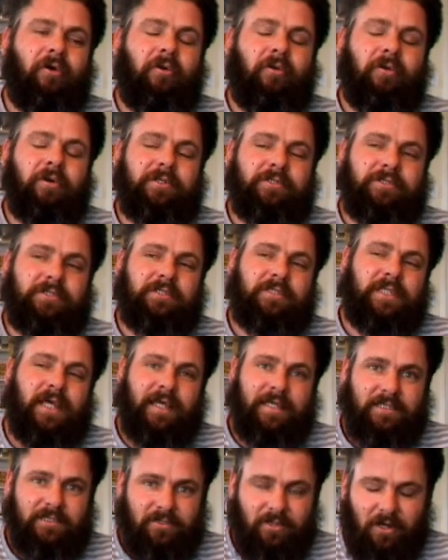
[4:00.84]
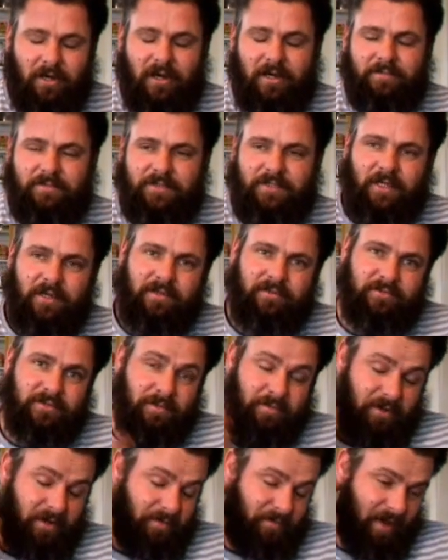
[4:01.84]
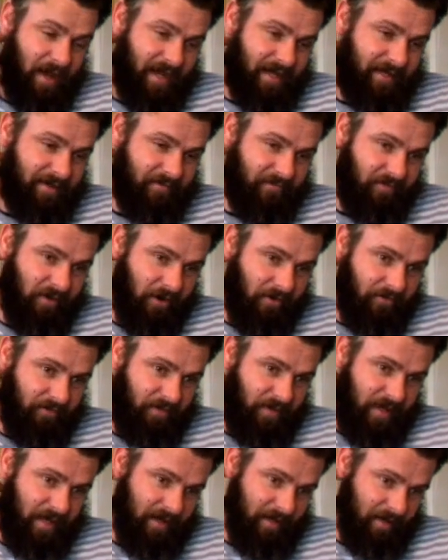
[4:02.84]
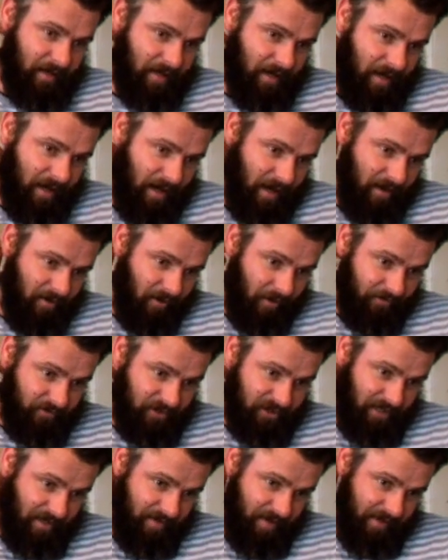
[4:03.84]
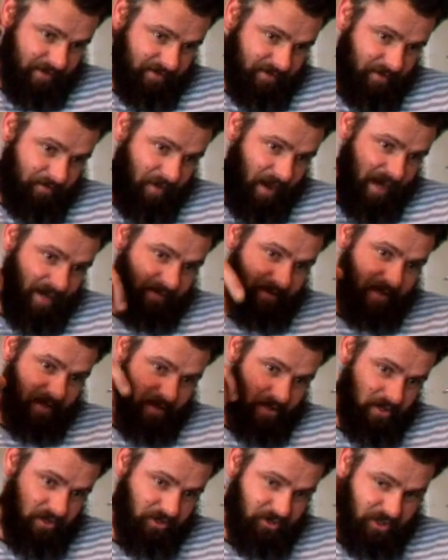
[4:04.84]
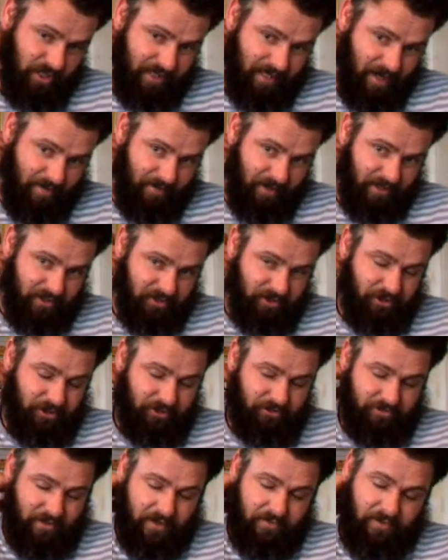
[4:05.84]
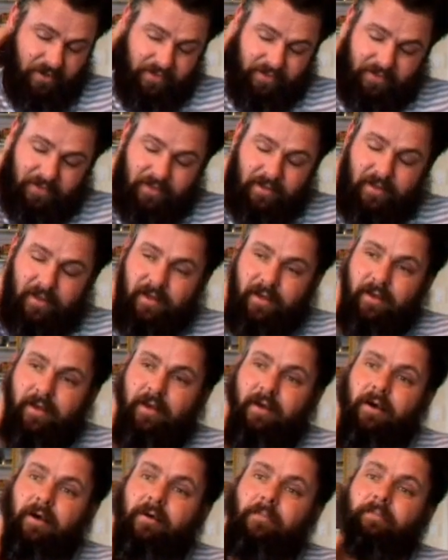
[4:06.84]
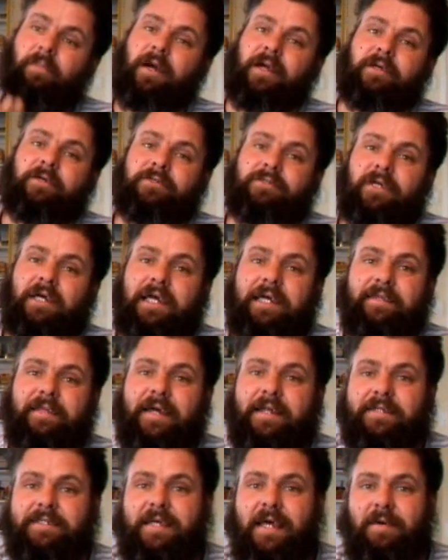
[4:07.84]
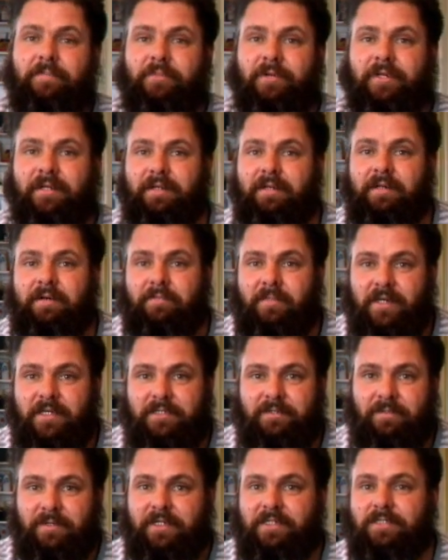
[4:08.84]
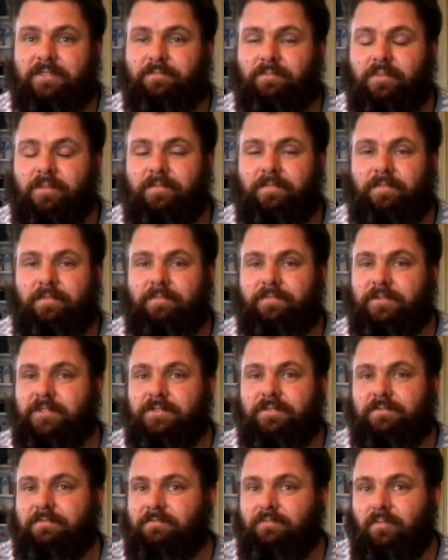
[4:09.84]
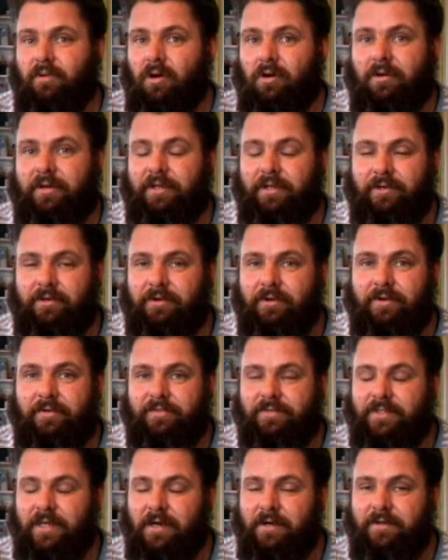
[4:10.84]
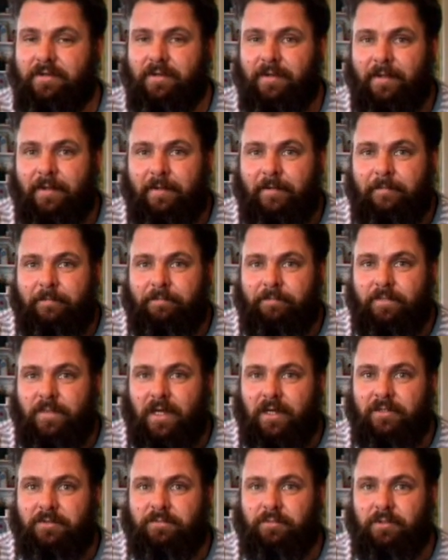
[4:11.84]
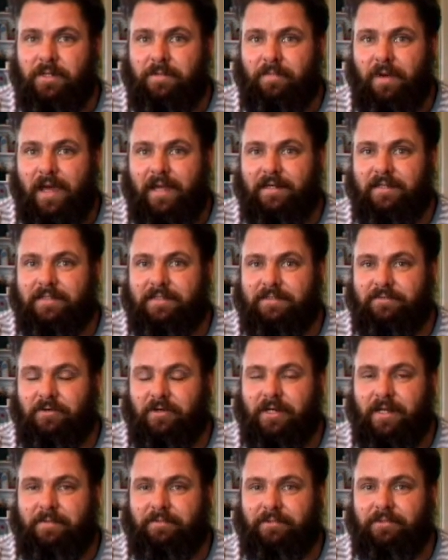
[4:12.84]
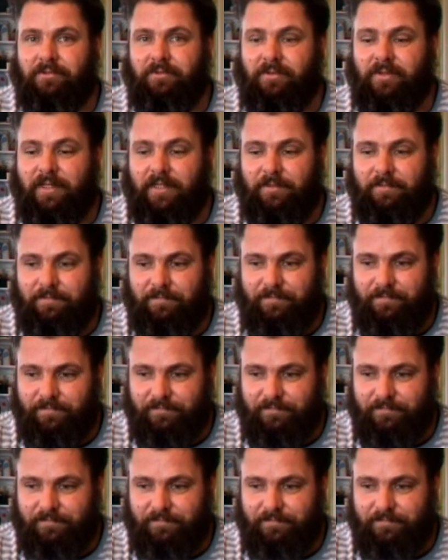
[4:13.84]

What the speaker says: which takes time. So there was a bit of pain involved there. Obviously that's the pain that you usually come out of surgery with, but because I had that tap in, and it must have been just blocking a nerve, so I was pretty painless right up until then.